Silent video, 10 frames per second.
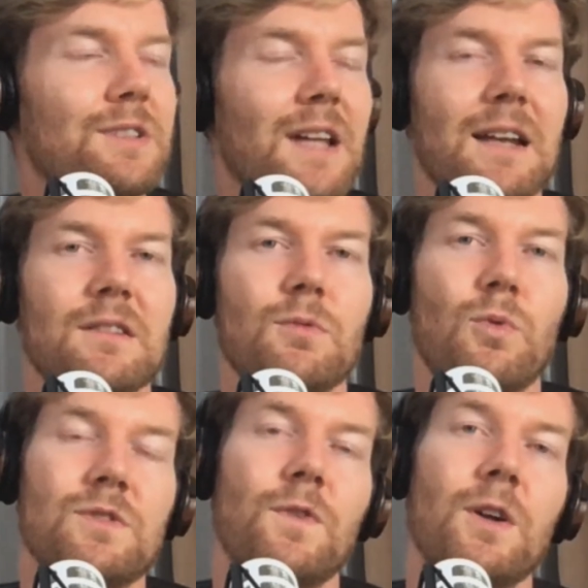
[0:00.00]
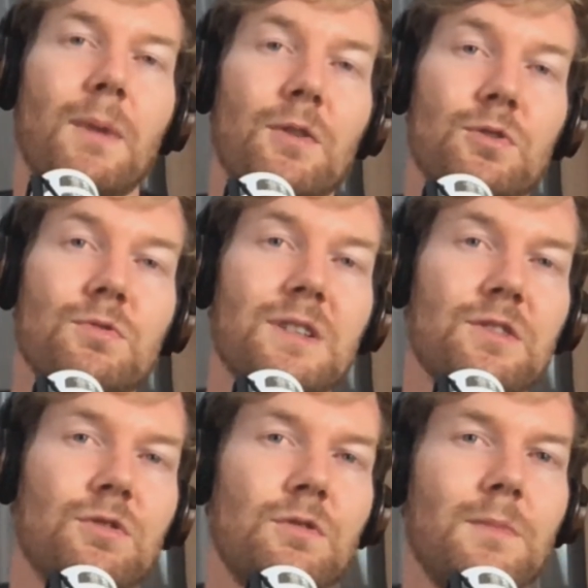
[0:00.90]
that what's fun about using
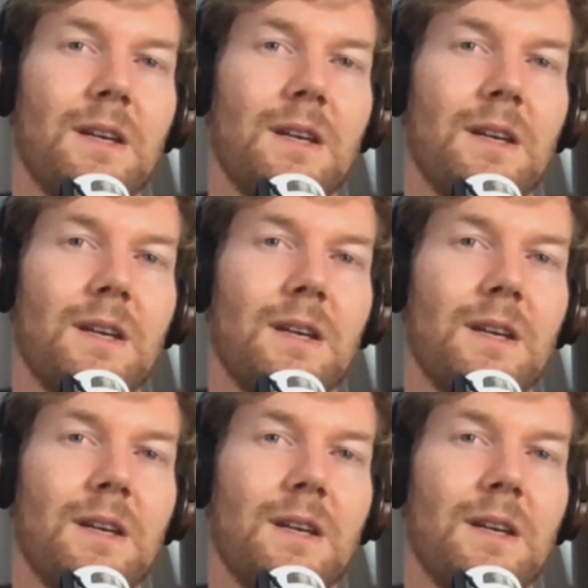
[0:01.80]
Zoom